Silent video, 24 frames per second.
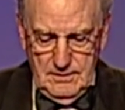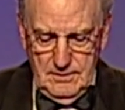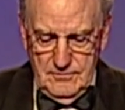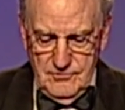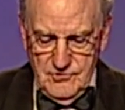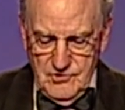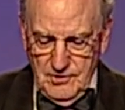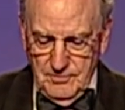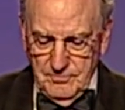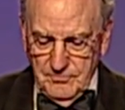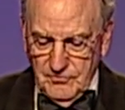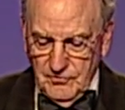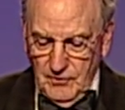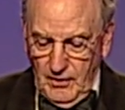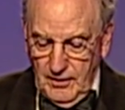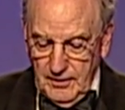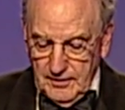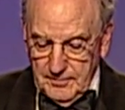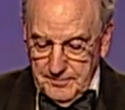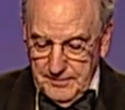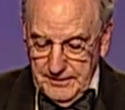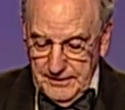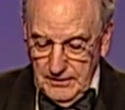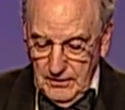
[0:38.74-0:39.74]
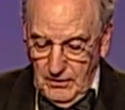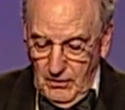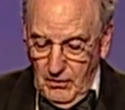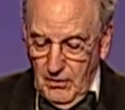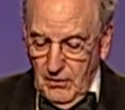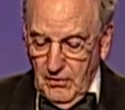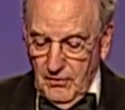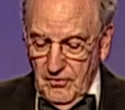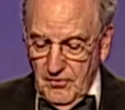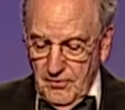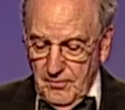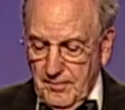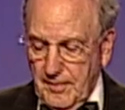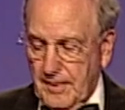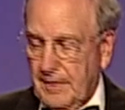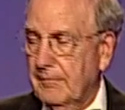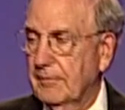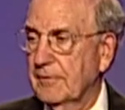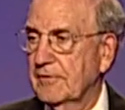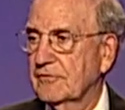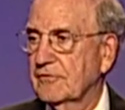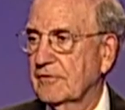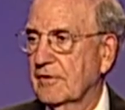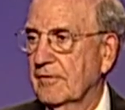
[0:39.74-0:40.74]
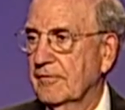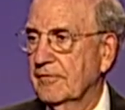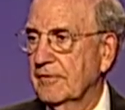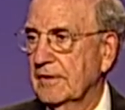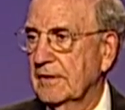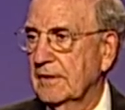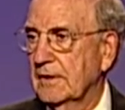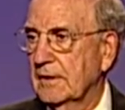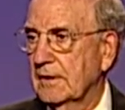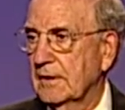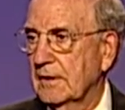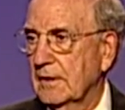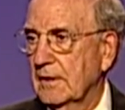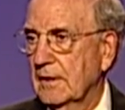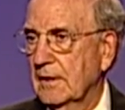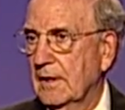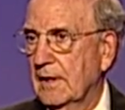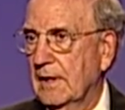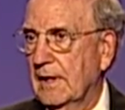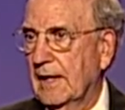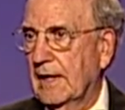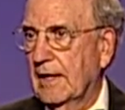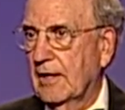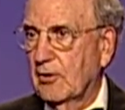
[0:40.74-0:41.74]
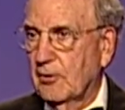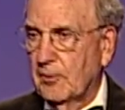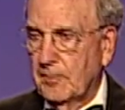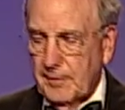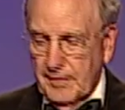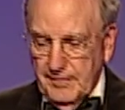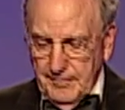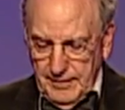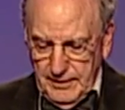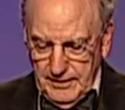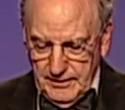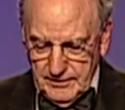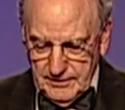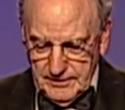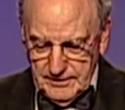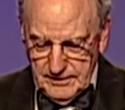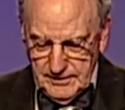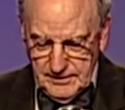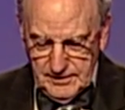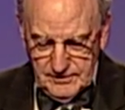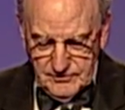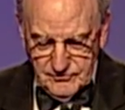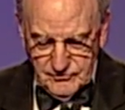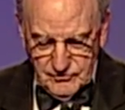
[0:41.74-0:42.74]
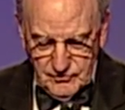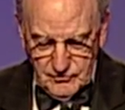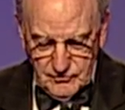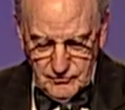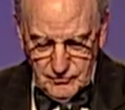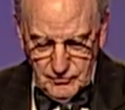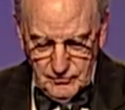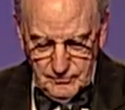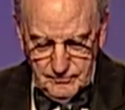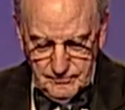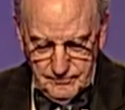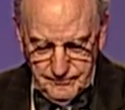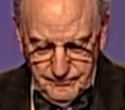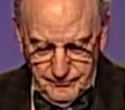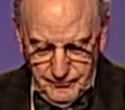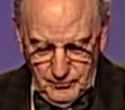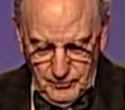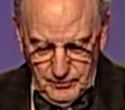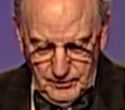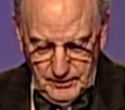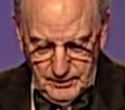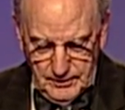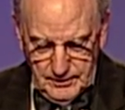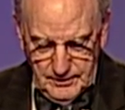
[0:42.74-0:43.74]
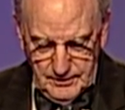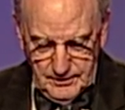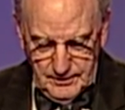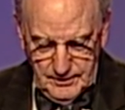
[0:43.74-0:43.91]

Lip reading: Jim Zogby, all of the members of the Arab American Institute for